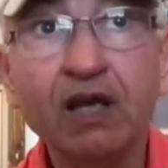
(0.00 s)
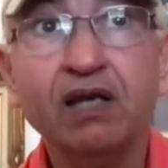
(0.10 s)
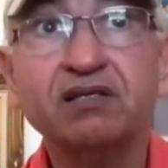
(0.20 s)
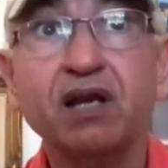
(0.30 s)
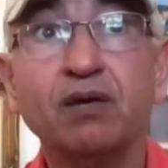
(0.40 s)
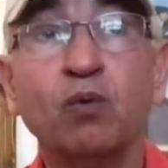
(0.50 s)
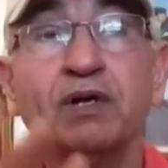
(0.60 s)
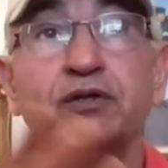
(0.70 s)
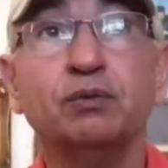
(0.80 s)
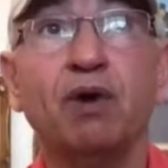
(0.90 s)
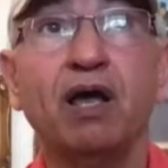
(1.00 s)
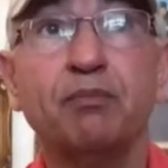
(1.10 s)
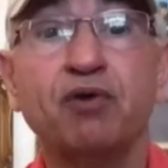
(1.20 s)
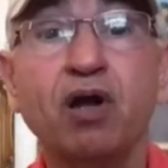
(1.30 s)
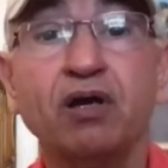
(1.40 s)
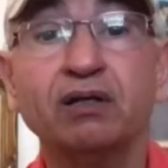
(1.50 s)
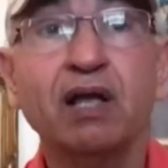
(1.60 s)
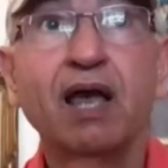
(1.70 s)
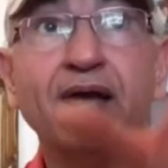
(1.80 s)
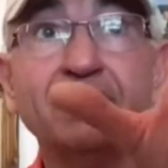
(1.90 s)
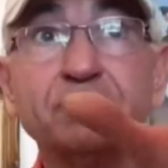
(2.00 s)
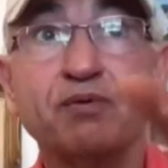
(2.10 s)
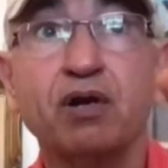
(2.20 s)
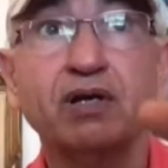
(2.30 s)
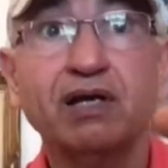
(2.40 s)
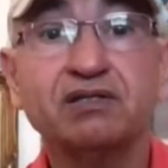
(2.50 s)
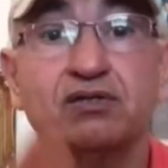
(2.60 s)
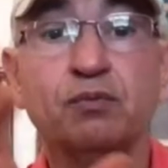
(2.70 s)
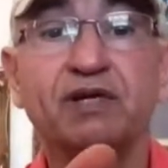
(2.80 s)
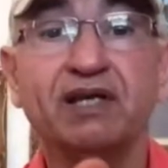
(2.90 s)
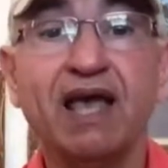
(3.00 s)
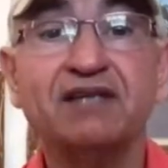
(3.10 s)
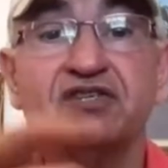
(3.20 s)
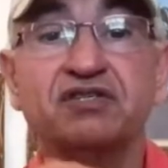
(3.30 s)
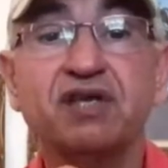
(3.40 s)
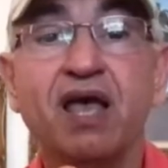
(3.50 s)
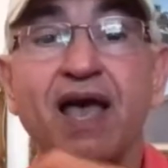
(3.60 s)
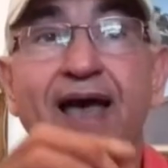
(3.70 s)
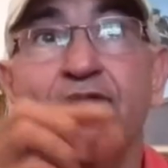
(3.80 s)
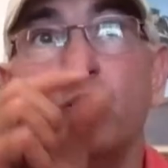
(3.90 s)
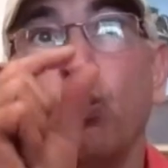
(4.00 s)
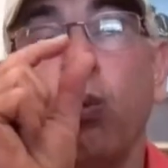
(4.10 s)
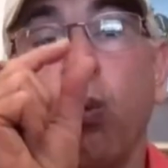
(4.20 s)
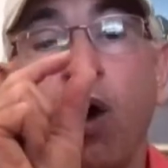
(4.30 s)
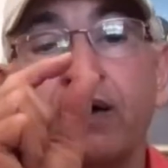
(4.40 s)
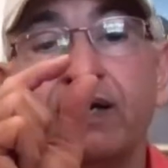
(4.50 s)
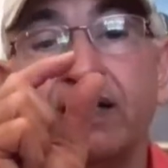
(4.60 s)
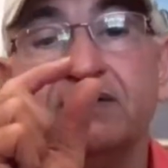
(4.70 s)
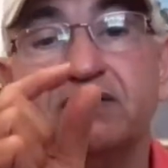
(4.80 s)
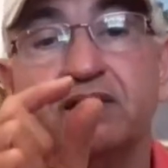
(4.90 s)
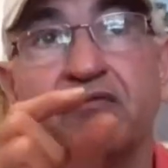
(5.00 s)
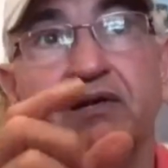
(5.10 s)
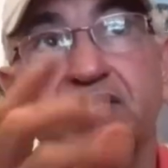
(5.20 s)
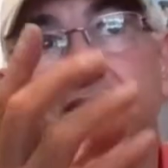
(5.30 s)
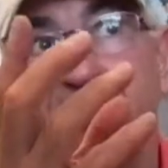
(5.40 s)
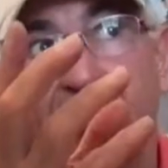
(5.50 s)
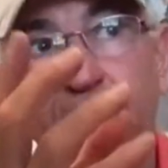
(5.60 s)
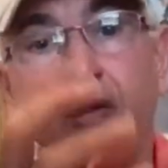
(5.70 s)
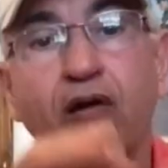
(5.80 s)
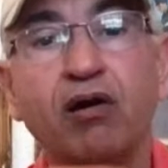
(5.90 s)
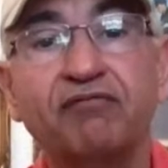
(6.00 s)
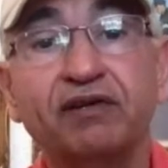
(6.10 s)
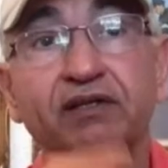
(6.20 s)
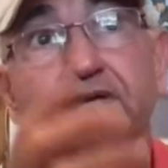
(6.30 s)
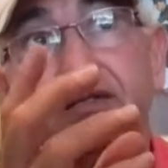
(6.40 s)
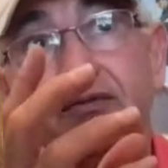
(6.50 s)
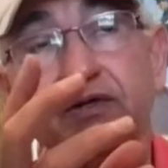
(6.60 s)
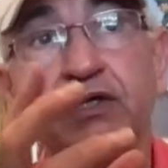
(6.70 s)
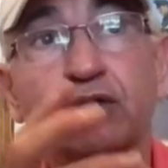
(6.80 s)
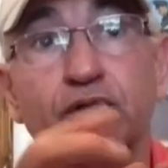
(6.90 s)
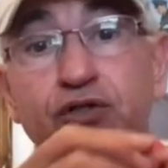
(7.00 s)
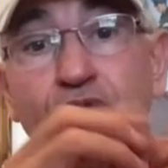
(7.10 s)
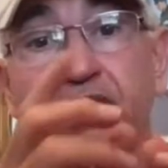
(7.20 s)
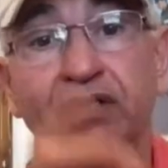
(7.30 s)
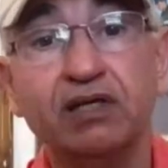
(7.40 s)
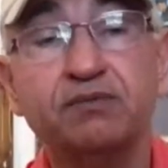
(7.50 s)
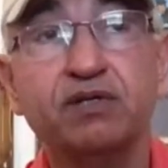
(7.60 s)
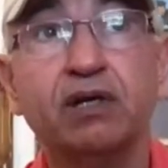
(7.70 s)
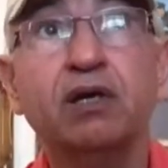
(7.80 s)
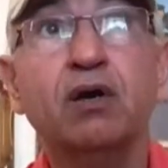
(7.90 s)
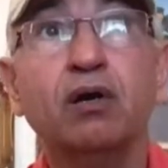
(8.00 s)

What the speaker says: It's like wanting to buy a product and this product has so many gadgets and one instant of it, let's say the clock of it, it really looks good and keeps the